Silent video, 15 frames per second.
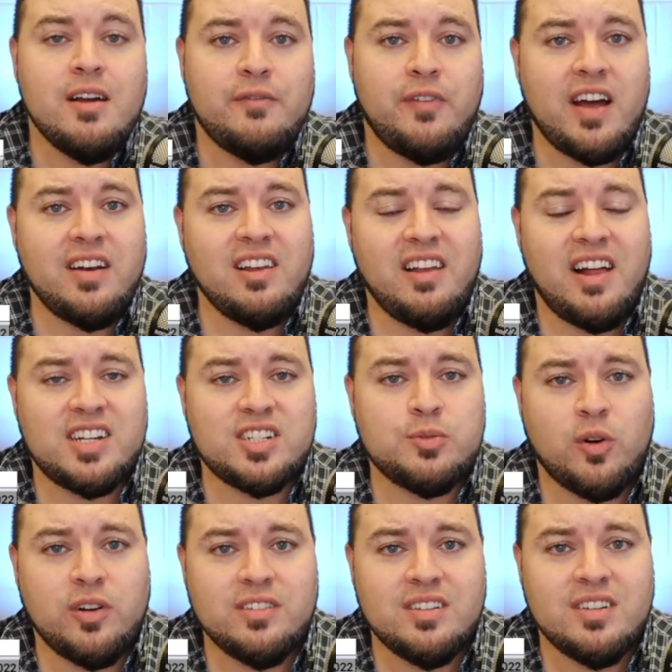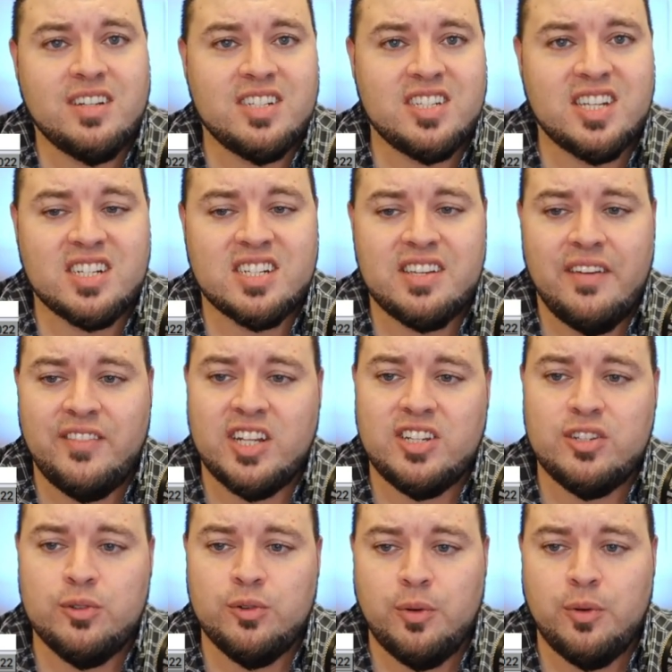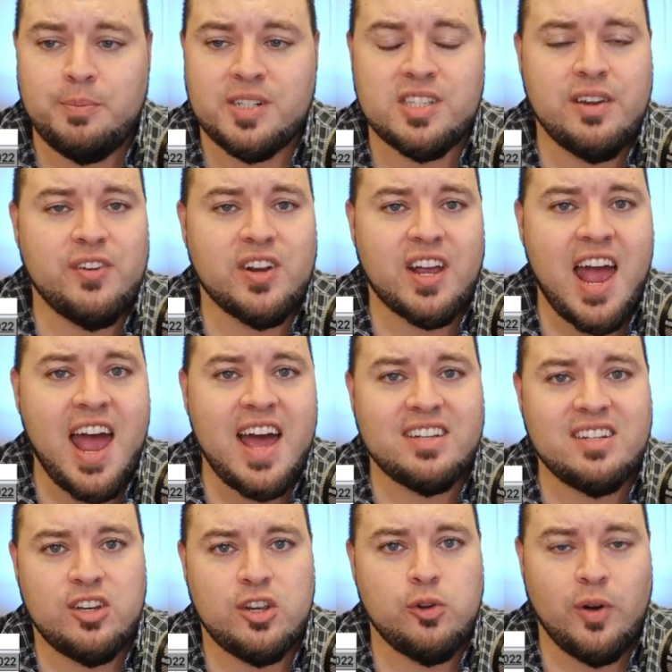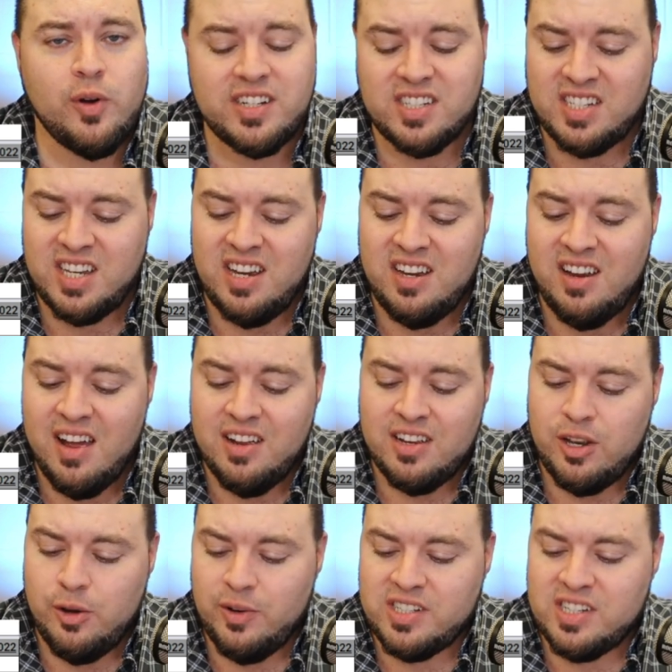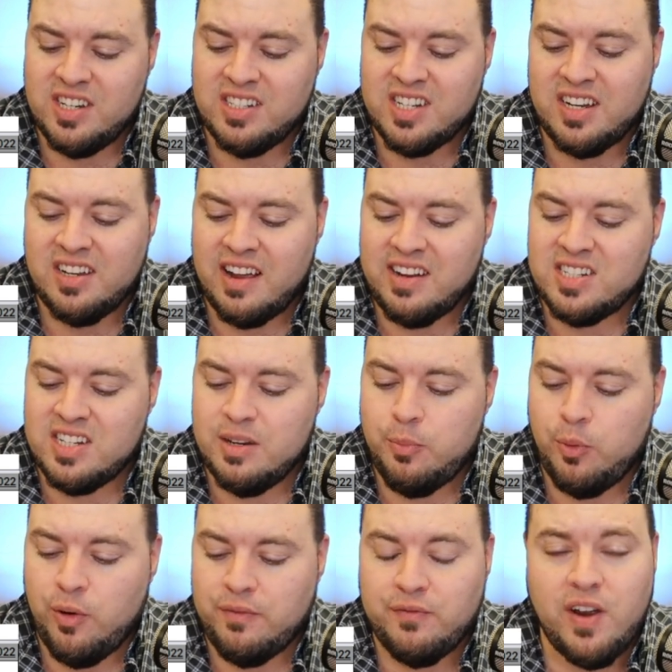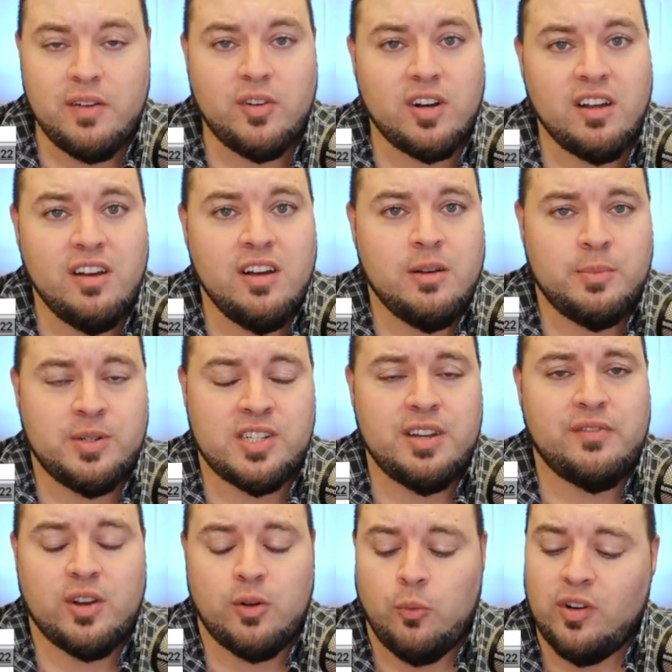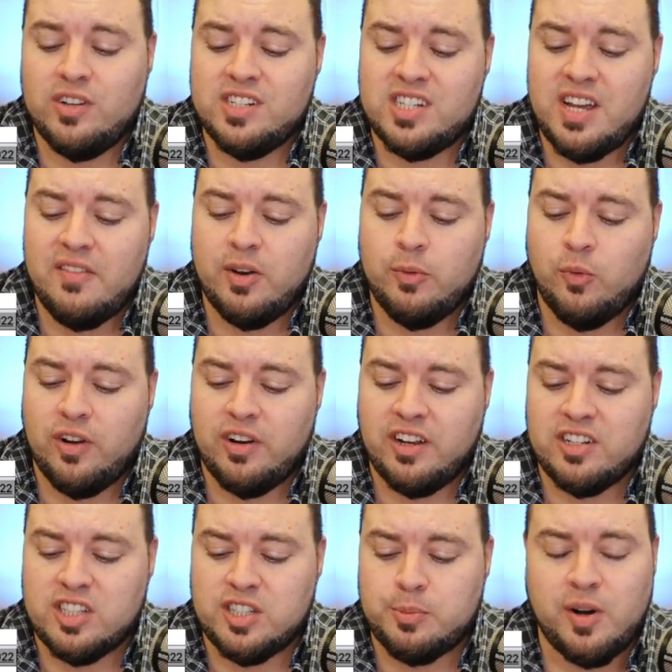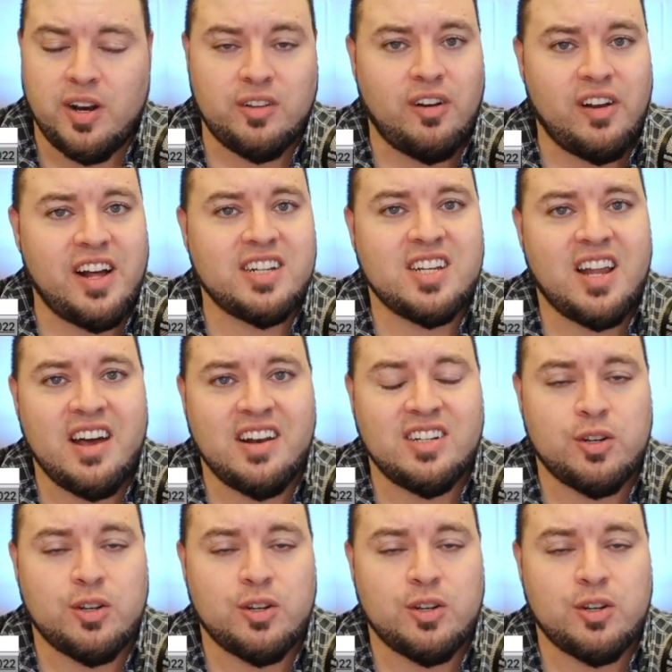Finally, last one, six seventy-two, Pacific at U S C. U S C is a nineteen point favorite. Pacific, one seven and one against the spread. Their last nine is a